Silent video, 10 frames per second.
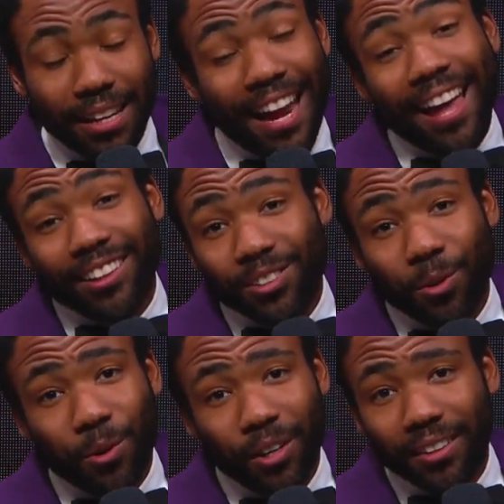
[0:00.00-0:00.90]
And Alex
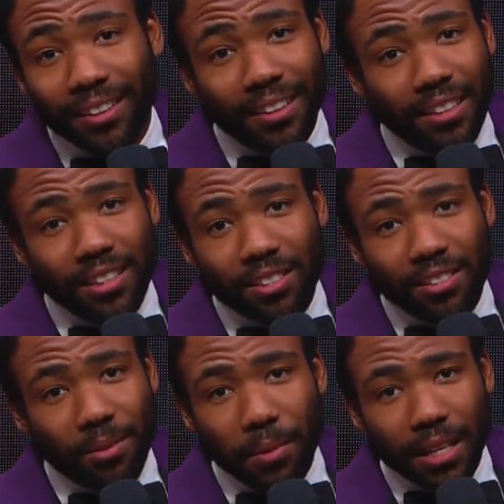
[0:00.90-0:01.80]
Orr, he's
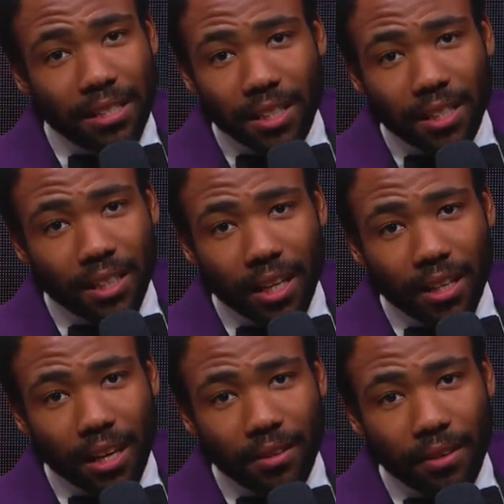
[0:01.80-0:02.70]
just amazing.
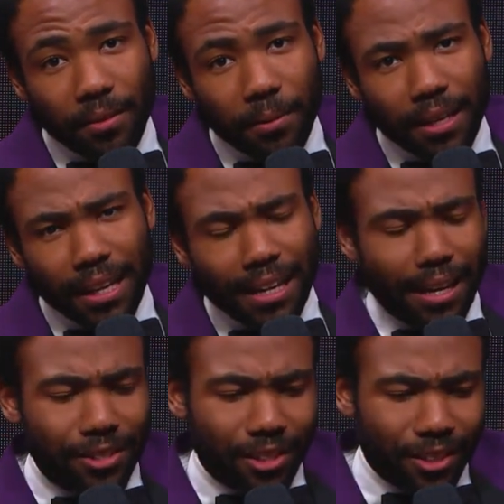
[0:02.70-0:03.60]
Like, everybody, and
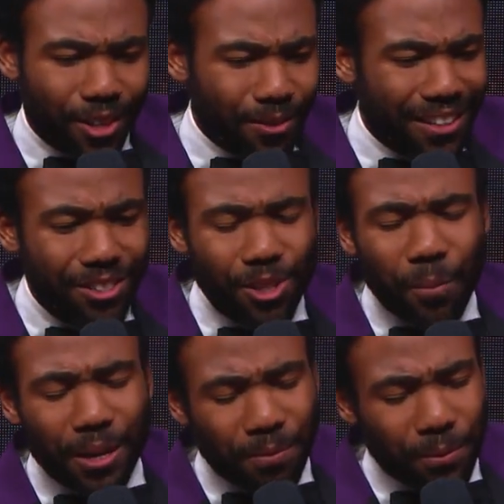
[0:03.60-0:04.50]
Angela Knows. There's so
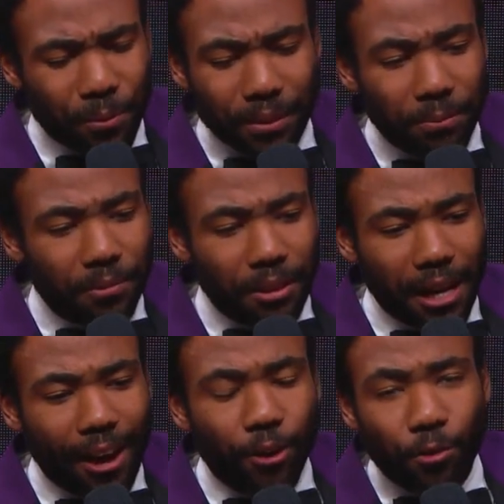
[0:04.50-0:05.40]
many people, but
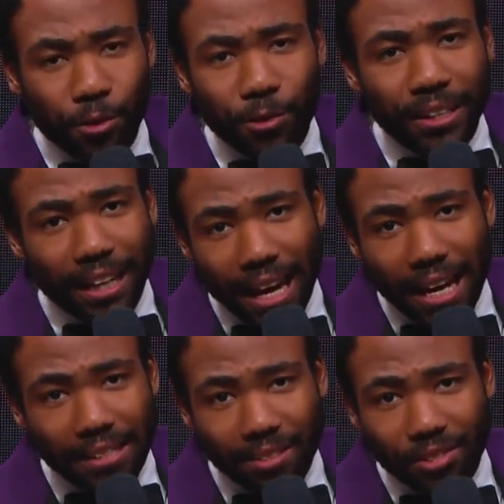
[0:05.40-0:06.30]
our crew and
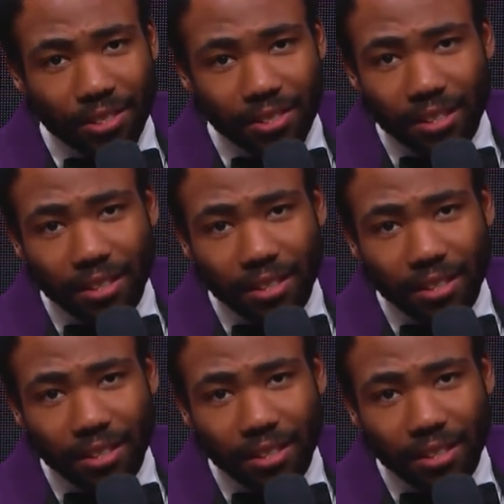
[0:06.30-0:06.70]
cast are just